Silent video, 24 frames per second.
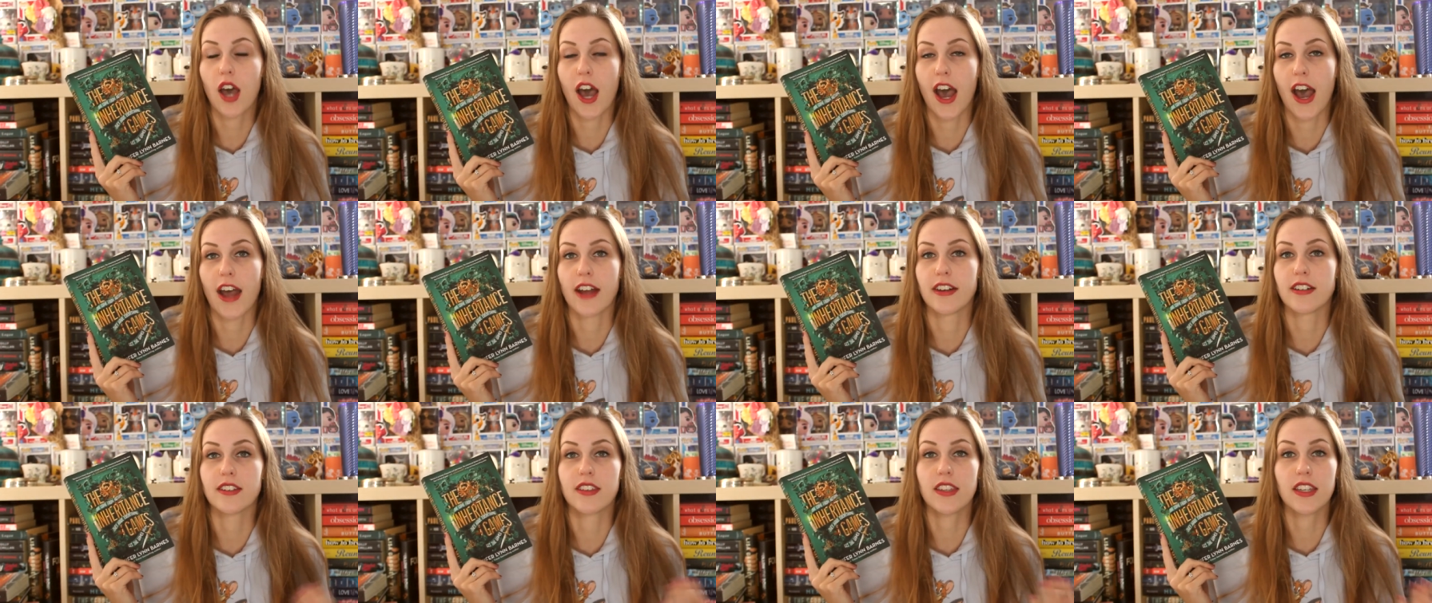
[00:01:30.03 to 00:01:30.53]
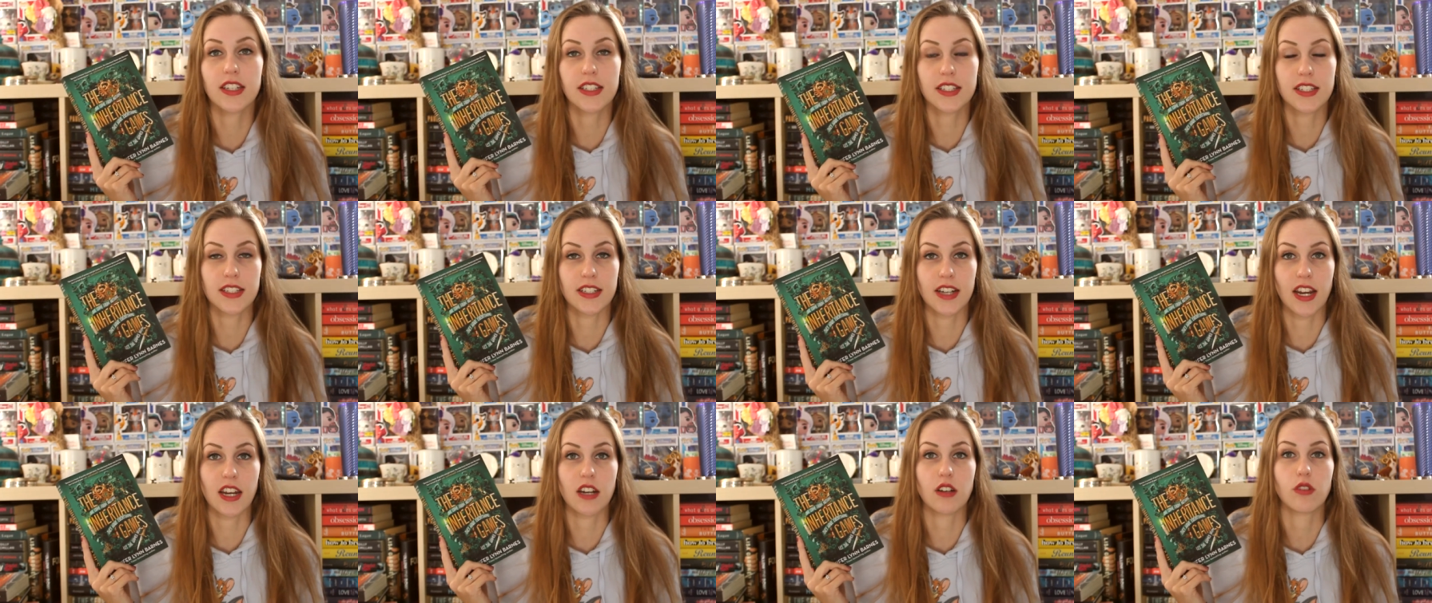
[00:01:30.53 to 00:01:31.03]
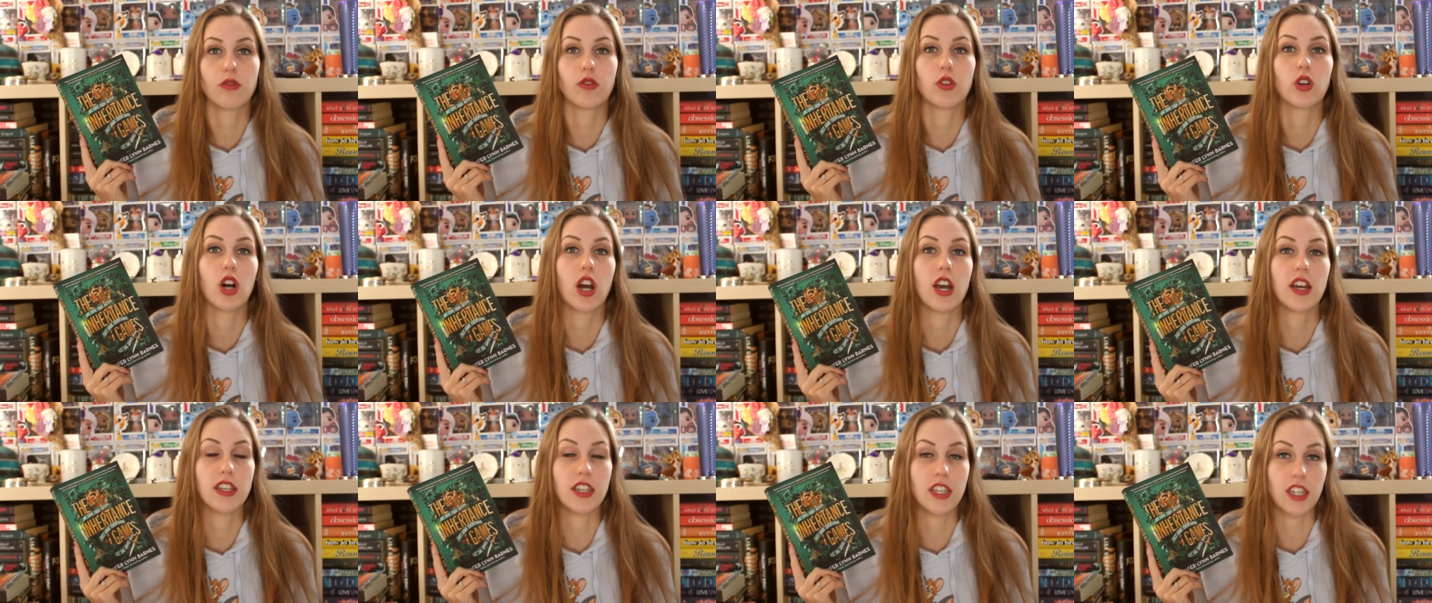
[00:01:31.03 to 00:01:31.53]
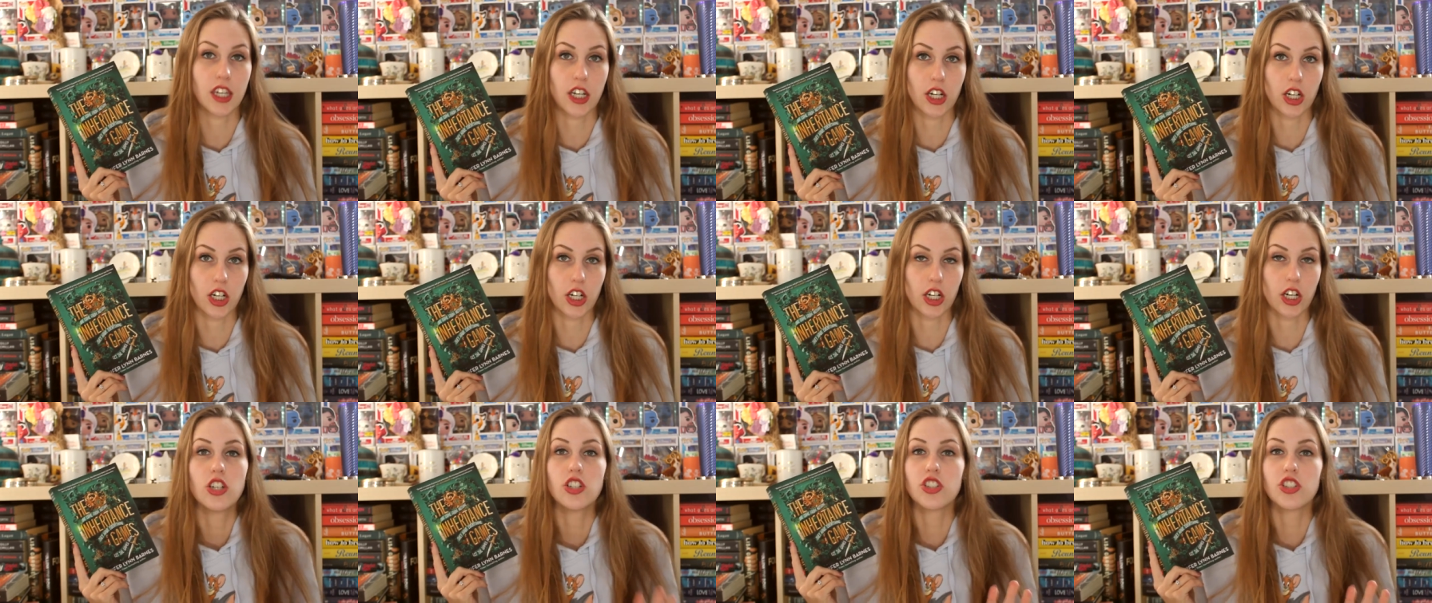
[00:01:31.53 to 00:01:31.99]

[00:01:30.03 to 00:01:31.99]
at the estate for a year.